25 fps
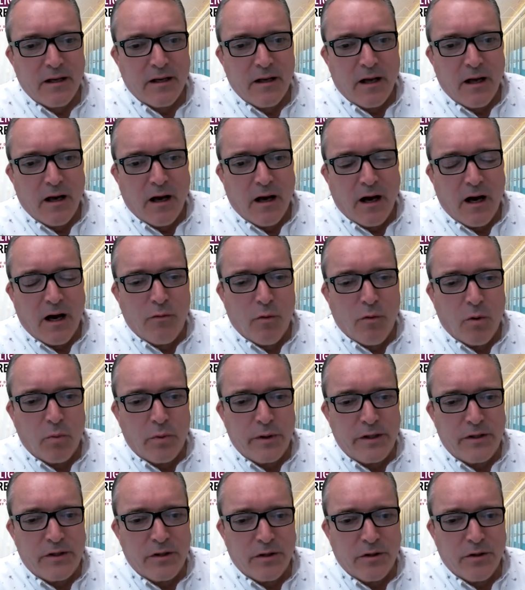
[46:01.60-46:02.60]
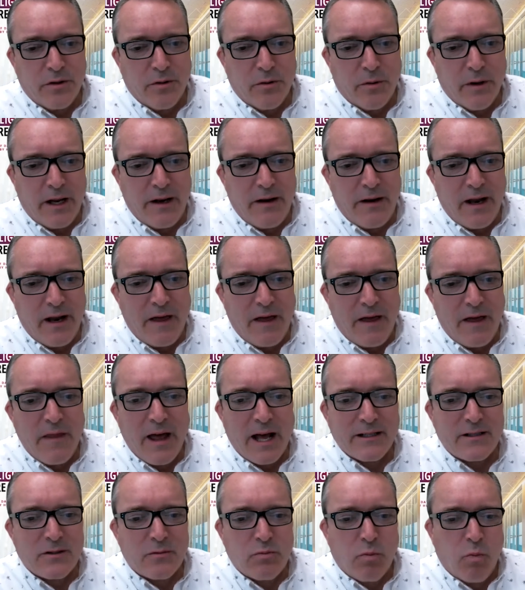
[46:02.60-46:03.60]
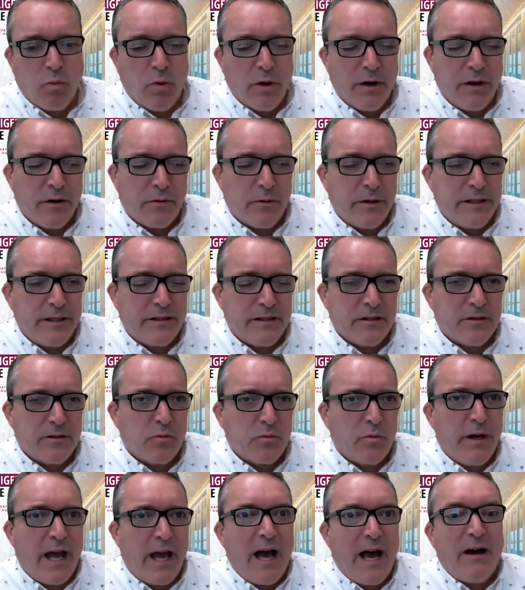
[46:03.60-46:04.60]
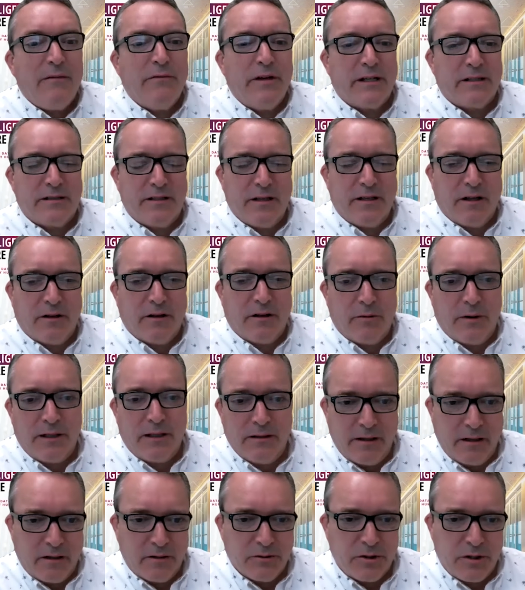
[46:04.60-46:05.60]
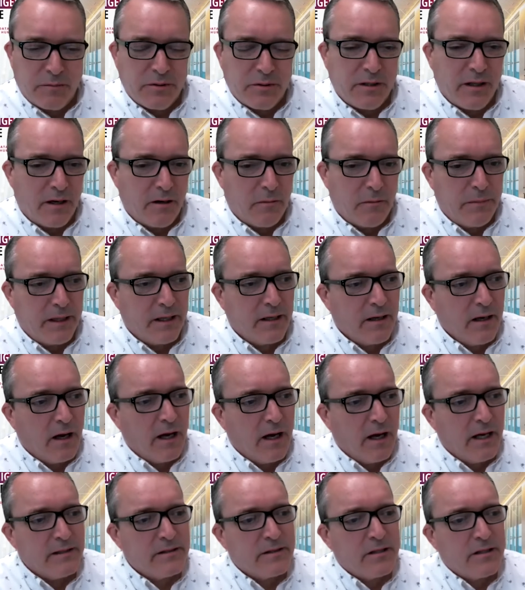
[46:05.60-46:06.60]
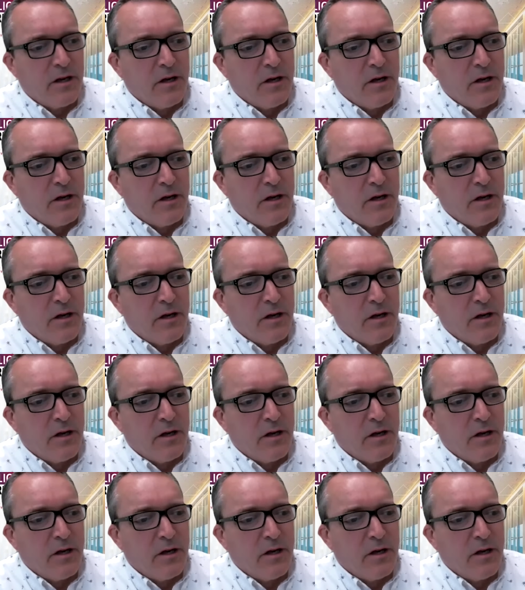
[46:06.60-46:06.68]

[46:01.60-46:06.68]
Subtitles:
of what we do. And that's one of the reasons we have an Accelerate Leadership Center, because